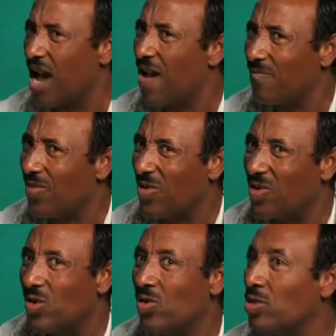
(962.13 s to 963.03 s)
I am
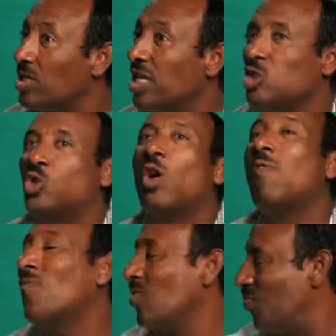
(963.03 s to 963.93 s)
always a
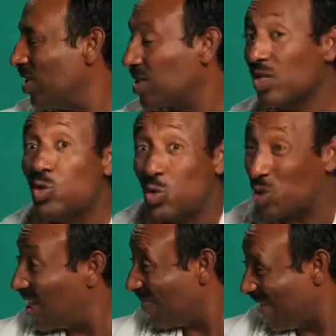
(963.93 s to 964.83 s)
joyful person to
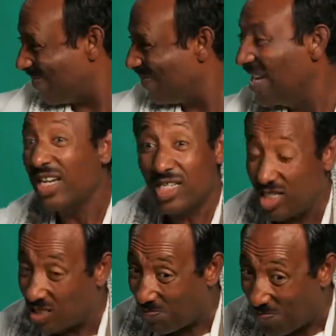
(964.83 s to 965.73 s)
serve him,
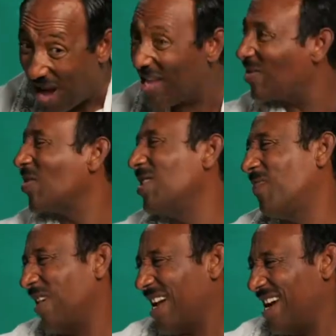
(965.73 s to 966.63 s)
despite all
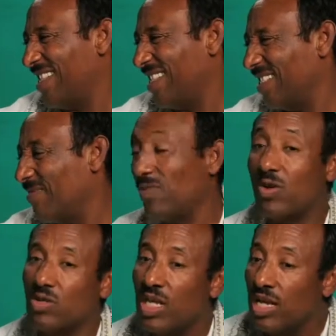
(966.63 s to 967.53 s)
difficulties,
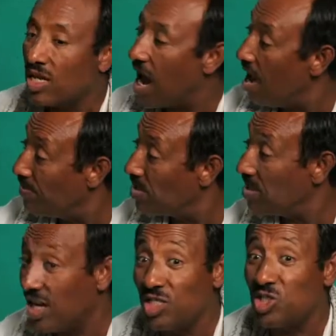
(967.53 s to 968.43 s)
because I am
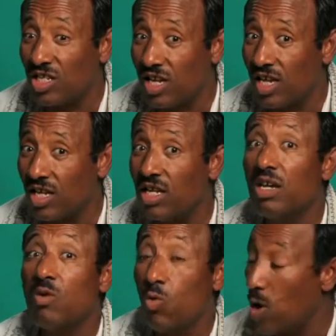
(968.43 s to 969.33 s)
stranger here.
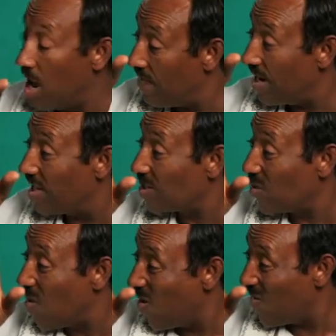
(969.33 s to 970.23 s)
We have
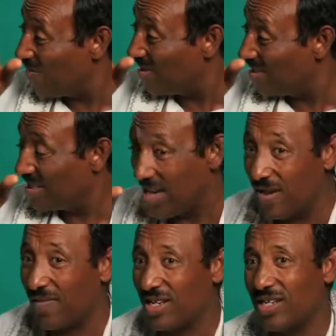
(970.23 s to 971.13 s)
another home in
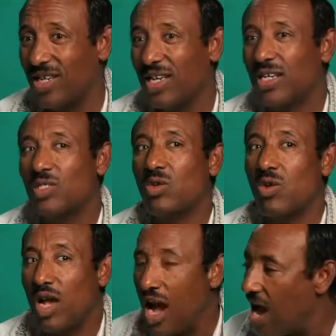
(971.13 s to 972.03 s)
heaven.
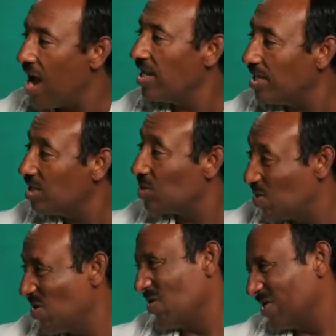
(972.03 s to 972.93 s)
So God is
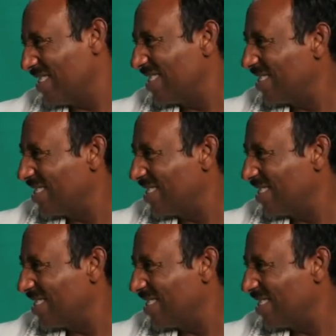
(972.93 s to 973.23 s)
good.